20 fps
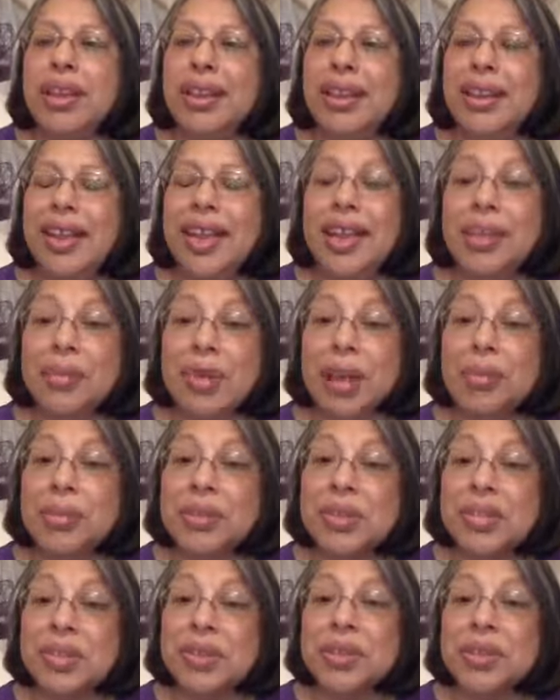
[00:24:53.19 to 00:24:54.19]
hey,
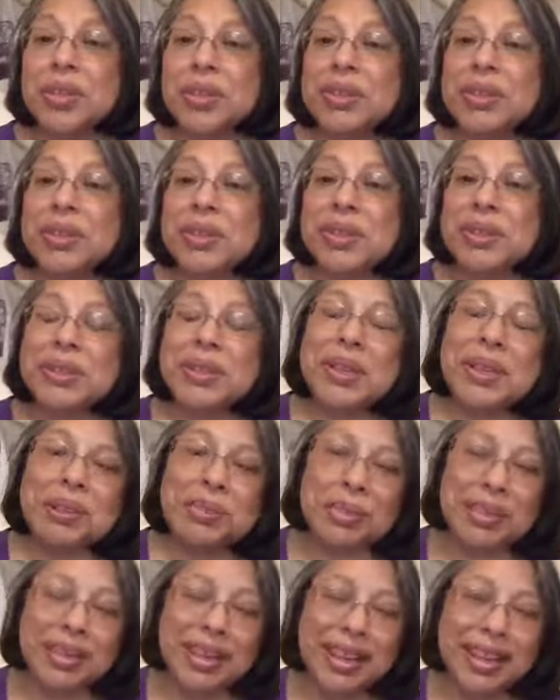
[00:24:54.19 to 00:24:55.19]
Robin's here too, and so is
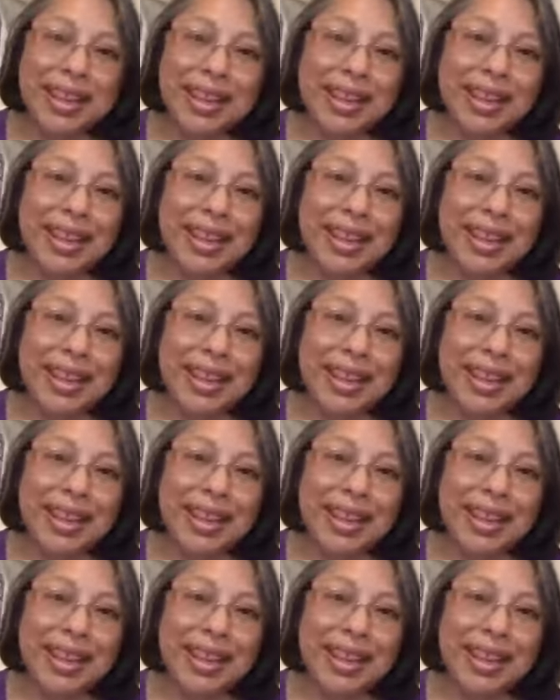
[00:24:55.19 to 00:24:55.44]
Kimberly.